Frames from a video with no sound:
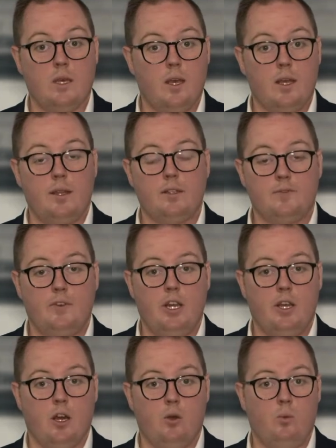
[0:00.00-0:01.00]
In this
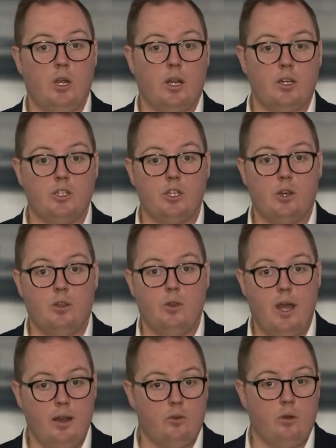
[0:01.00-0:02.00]
video, we're going to show you
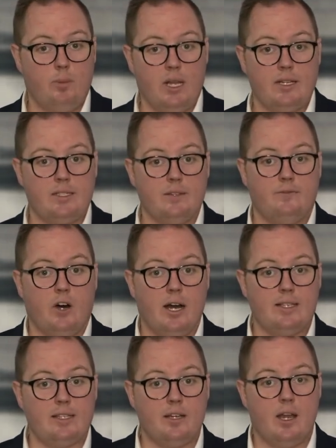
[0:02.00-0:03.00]
how to replace the
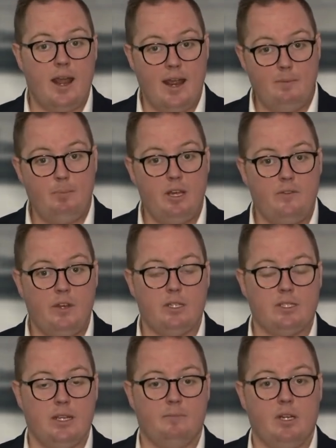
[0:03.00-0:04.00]
visor and pivot
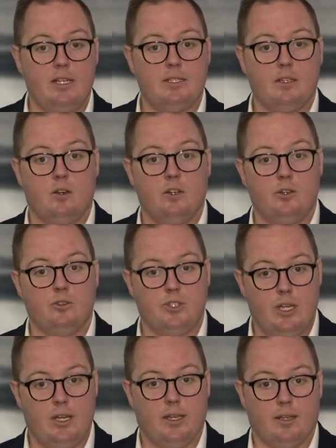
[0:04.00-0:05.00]
assemblies on your
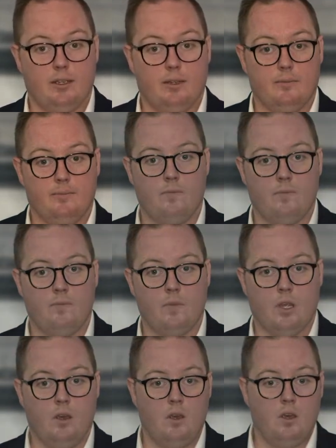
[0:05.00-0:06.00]
Z-Link.
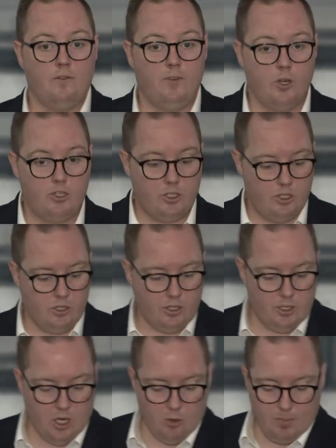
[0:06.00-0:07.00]
First, you
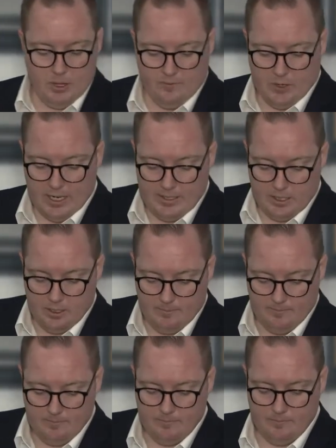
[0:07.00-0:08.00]
can open the visor
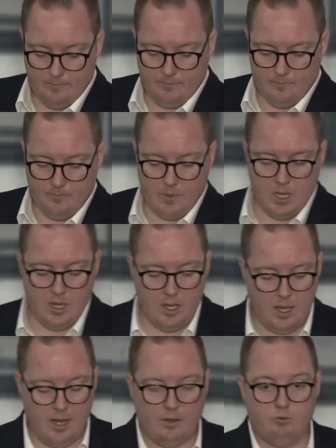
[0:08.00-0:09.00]

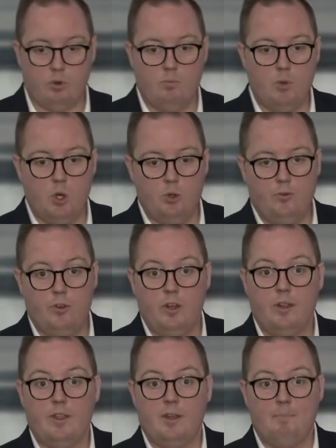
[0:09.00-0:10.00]
and remove
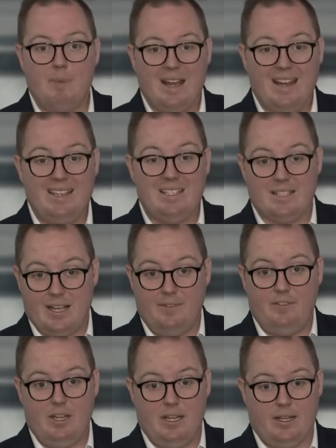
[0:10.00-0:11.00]
the main
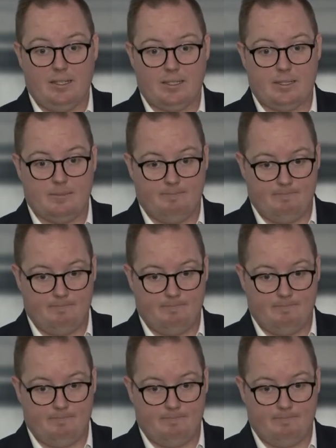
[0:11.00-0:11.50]
safety lens.